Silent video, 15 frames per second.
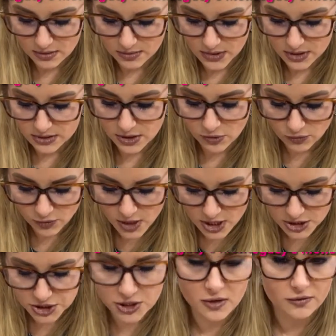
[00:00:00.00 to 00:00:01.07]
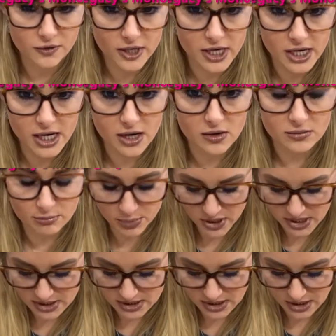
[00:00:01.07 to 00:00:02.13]
don't rush, don't freak out,
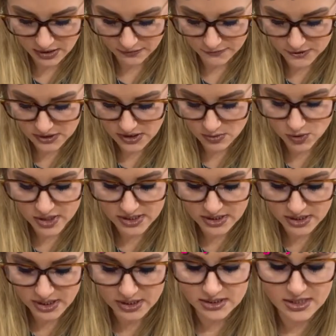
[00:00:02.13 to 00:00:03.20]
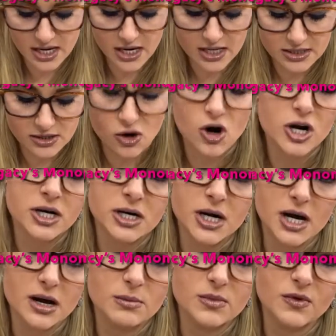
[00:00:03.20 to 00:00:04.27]
but if for some reason it does harden
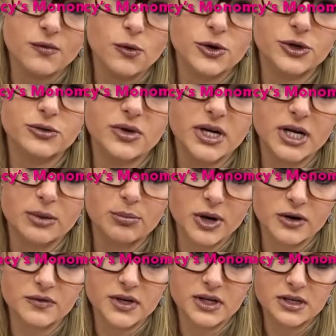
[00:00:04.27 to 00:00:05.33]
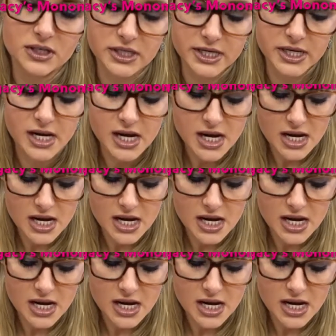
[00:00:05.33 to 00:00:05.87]
up before you get it perfectly,